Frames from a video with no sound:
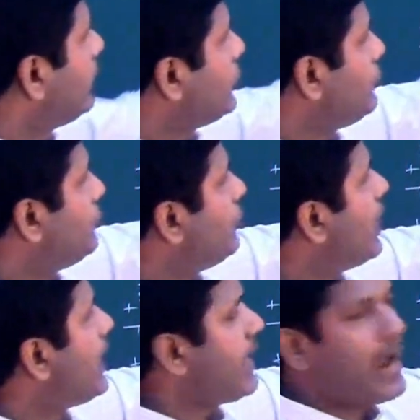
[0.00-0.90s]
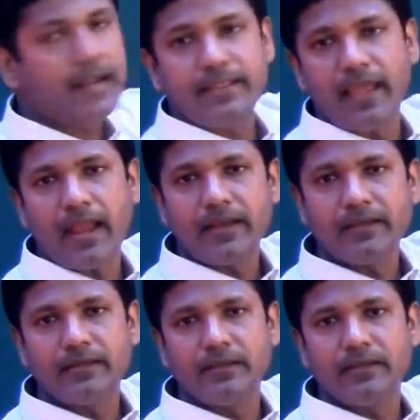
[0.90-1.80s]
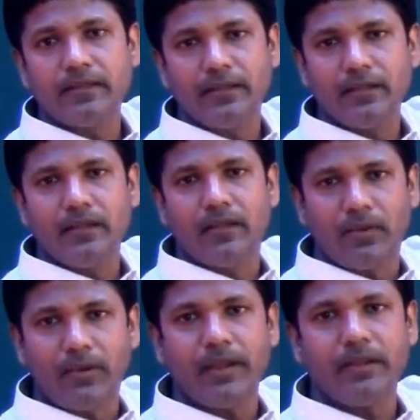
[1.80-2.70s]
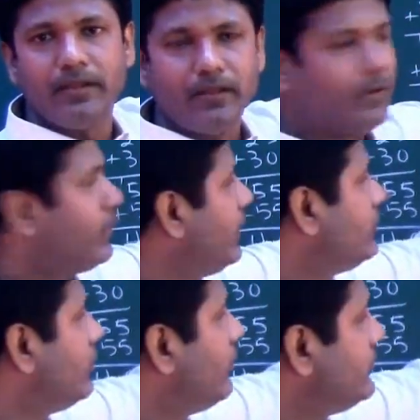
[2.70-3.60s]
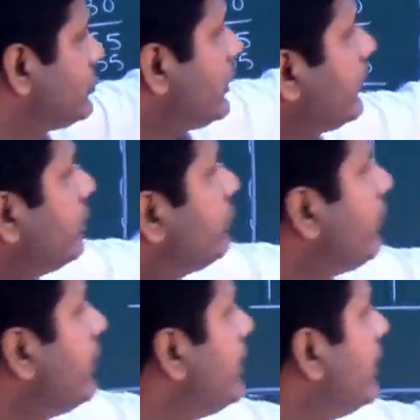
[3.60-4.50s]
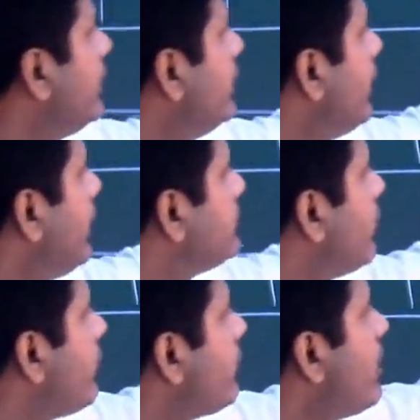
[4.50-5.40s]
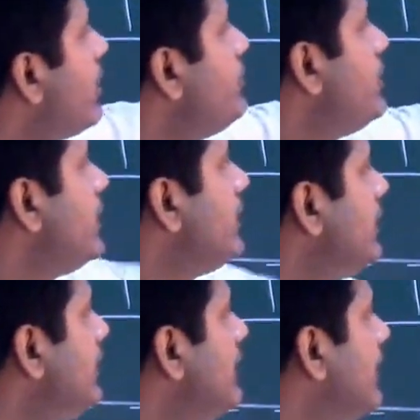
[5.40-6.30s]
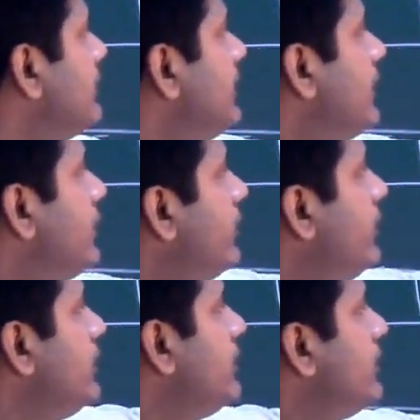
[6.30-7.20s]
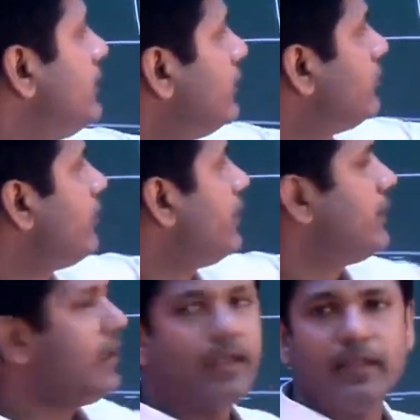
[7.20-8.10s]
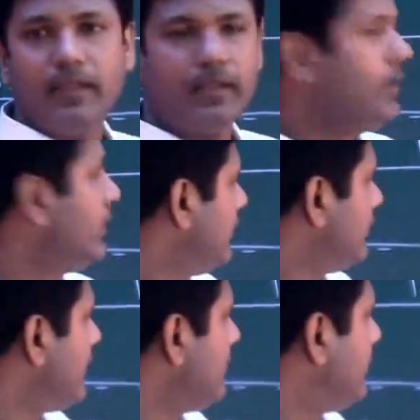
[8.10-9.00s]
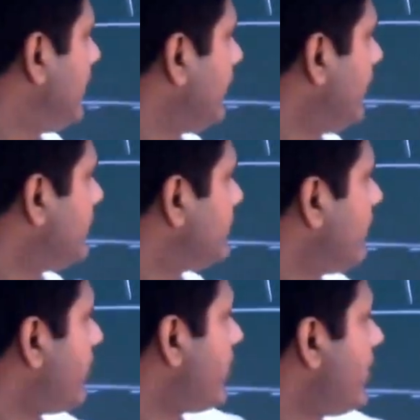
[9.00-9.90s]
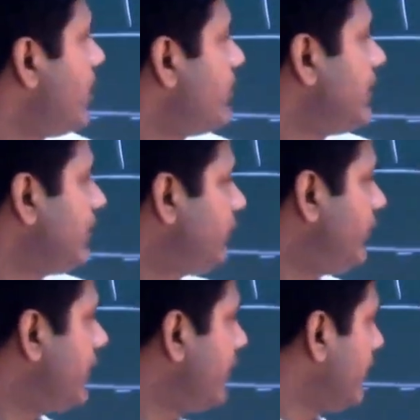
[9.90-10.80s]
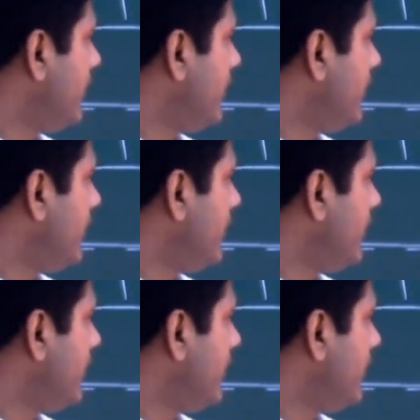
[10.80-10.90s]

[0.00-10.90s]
You do not add that. Alright, okay, so just like this one right here, it's around it, doesn't include this one right there. The same thing, it's around that figure,